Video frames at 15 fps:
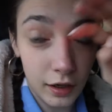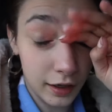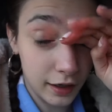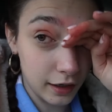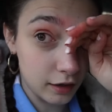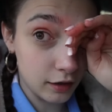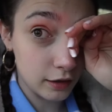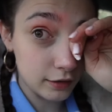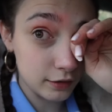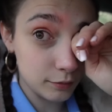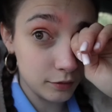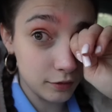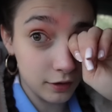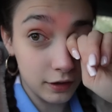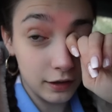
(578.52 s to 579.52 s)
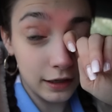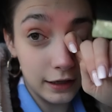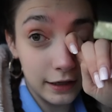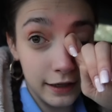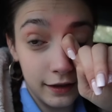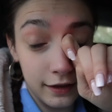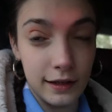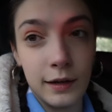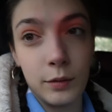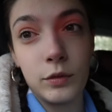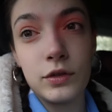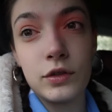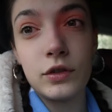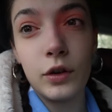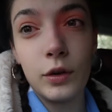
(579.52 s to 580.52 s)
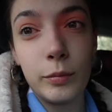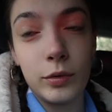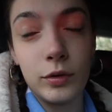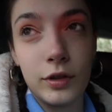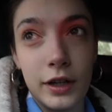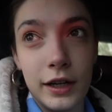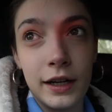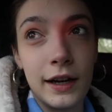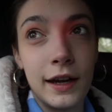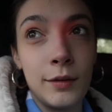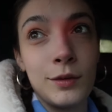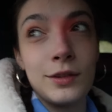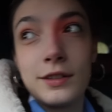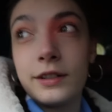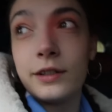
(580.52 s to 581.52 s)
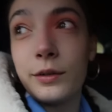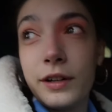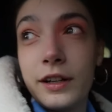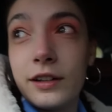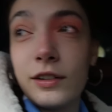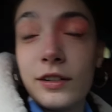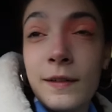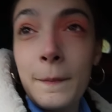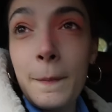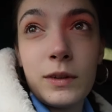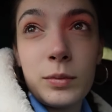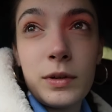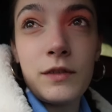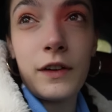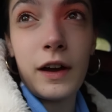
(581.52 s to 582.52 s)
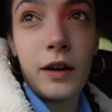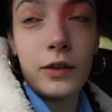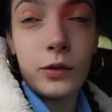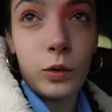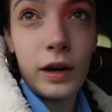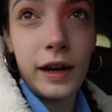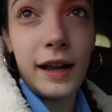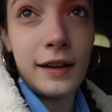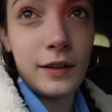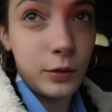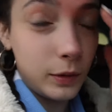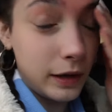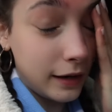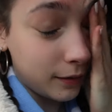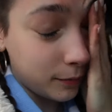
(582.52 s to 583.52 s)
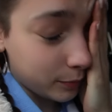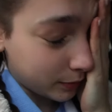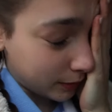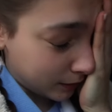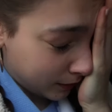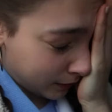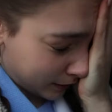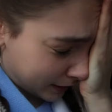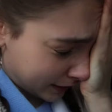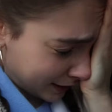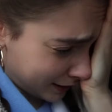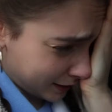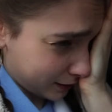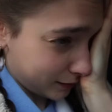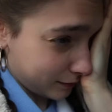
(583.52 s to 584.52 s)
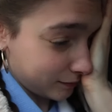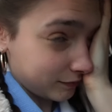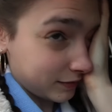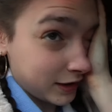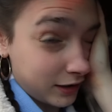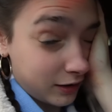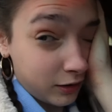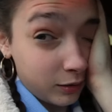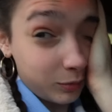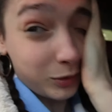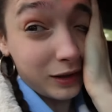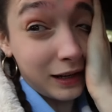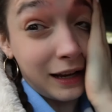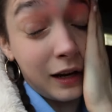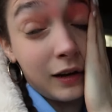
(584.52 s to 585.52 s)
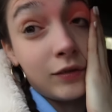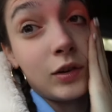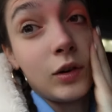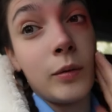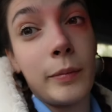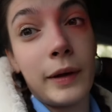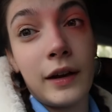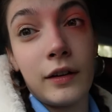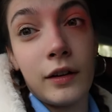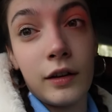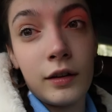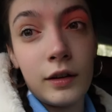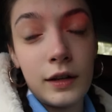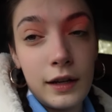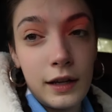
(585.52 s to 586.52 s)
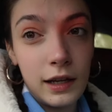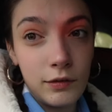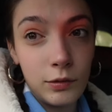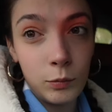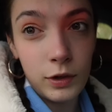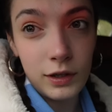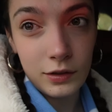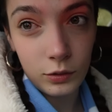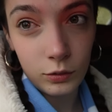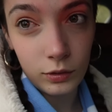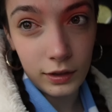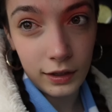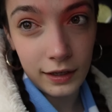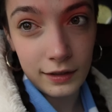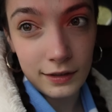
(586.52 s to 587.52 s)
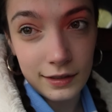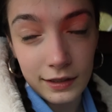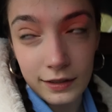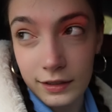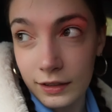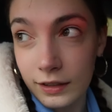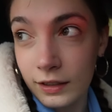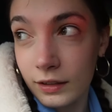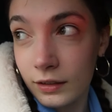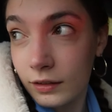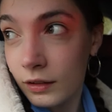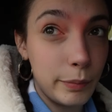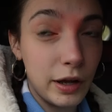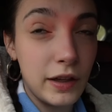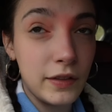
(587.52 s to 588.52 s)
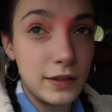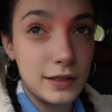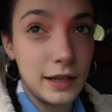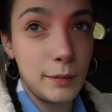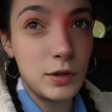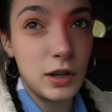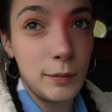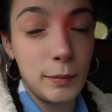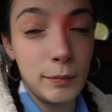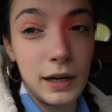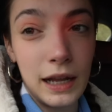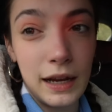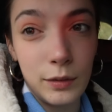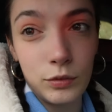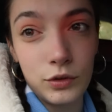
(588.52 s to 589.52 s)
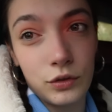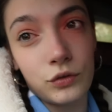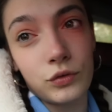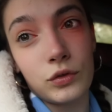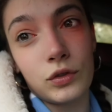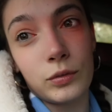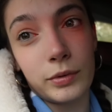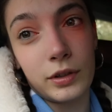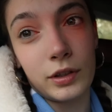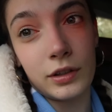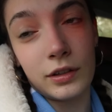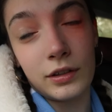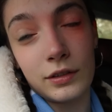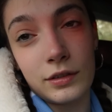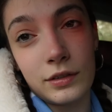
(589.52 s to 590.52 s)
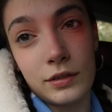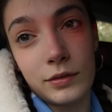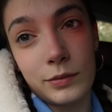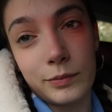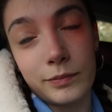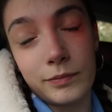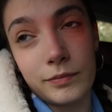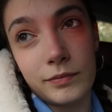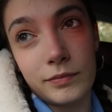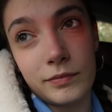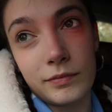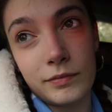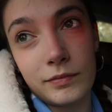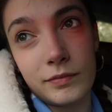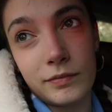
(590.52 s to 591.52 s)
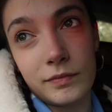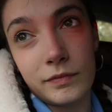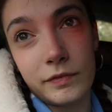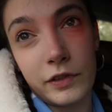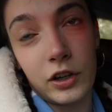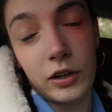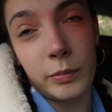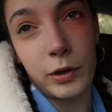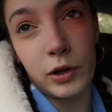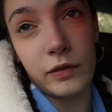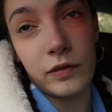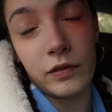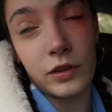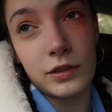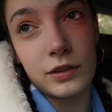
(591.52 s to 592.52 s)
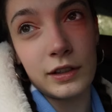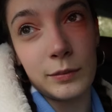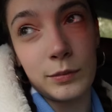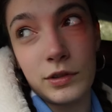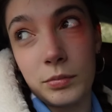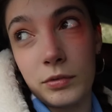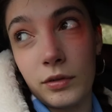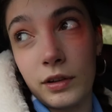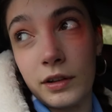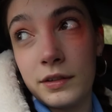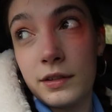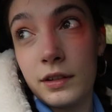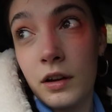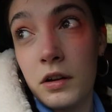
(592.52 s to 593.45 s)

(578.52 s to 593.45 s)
Okay guys, I'm not gonna lie, it was so boring, it was 0-0. To be fair, it was quite end-to-end, but like, it could have been a hell of a lot better. Even we scored against City. But at the same time, I'm glad it was a draw because fuck both of those teams, to be honest.